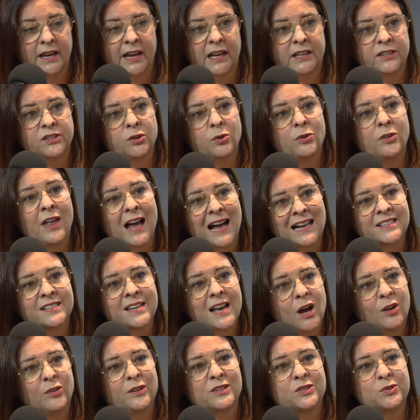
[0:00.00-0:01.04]
And so that's
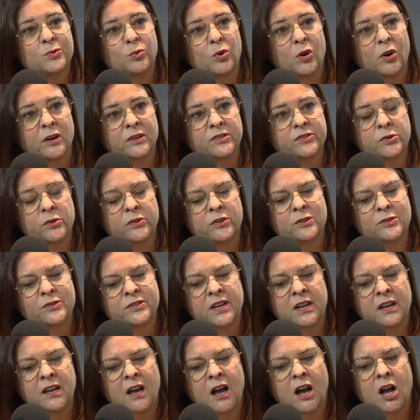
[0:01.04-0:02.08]
how this works. So there's